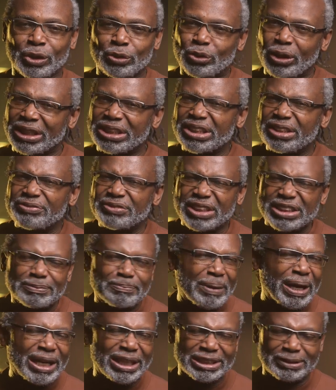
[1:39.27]
To achieve this
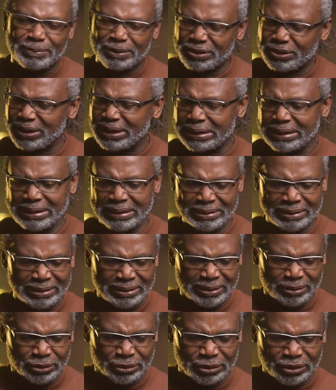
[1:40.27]
balance between
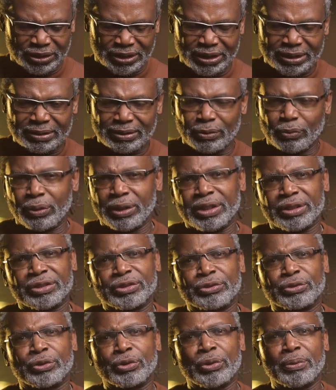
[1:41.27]
shooting with a
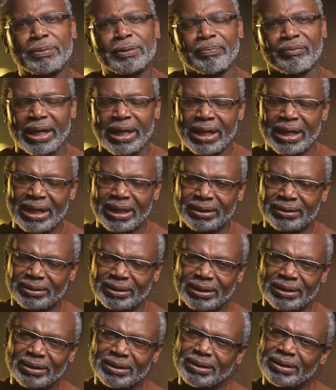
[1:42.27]
strobe and
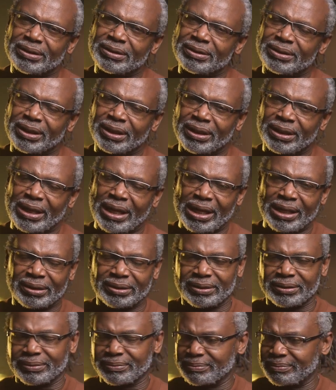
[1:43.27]

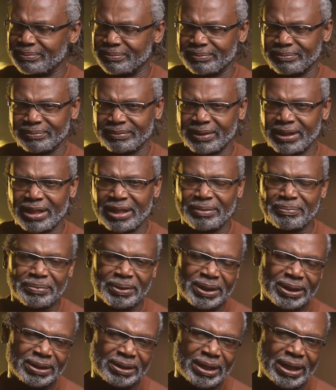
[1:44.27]
daylight,
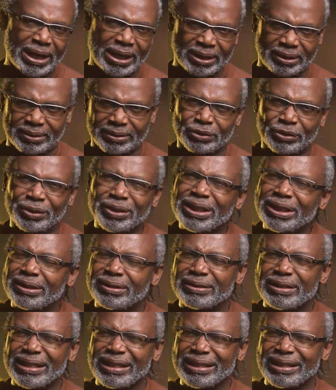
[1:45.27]
ambient light, you need
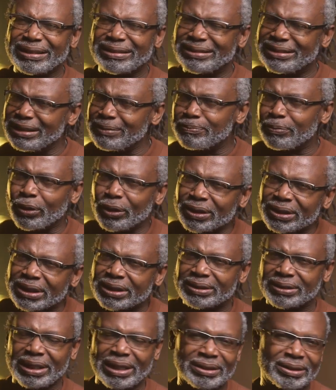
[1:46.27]
a deep
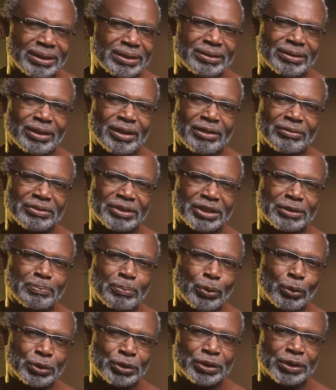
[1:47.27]
understanding of
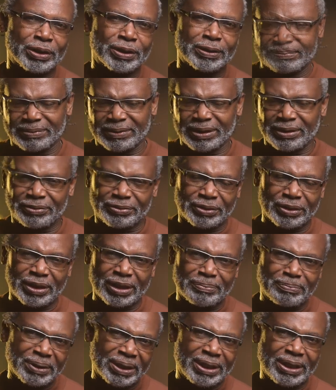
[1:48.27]
exposure. If you're
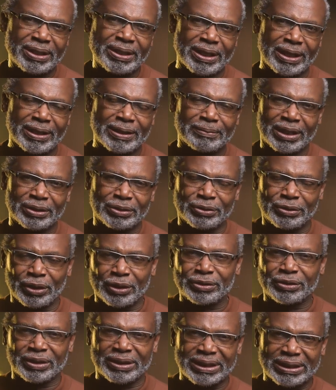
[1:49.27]
a beginner and you
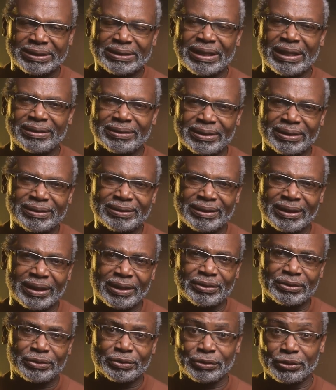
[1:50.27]
don't understand these
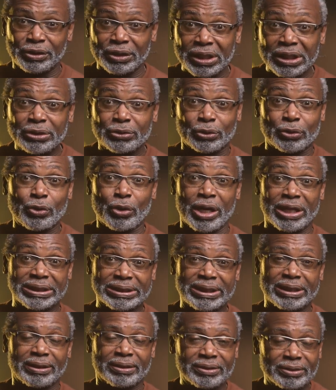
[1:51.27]
things, you need to go and
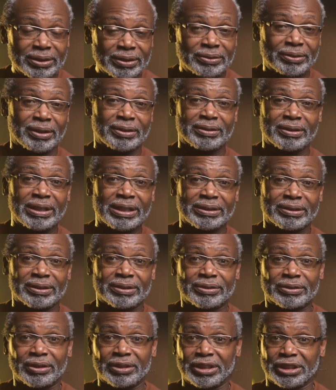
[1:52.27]
take serious
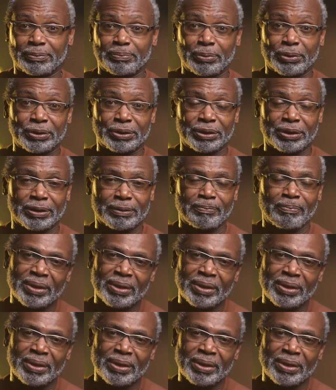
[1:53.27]
lessons on exposure.